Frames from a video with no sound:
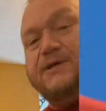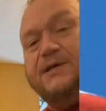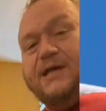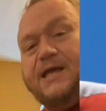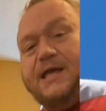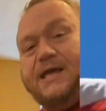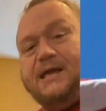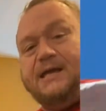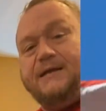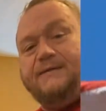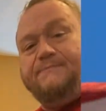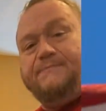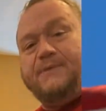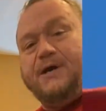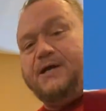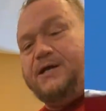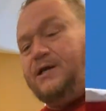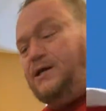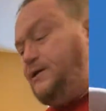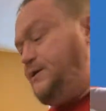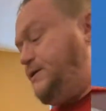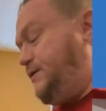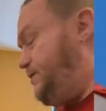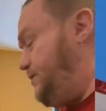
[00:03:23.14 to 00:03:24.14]
to add my
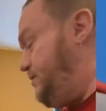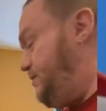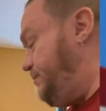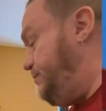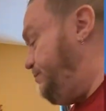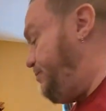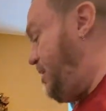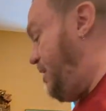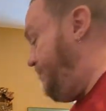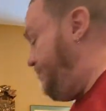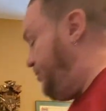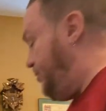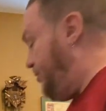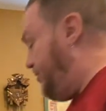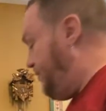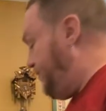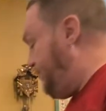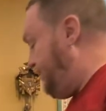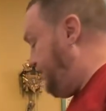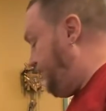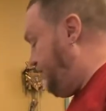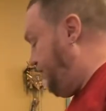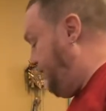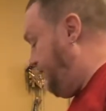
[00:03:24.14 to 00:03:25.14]
onions and
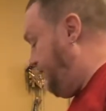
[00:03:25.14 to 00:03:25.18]
peppers.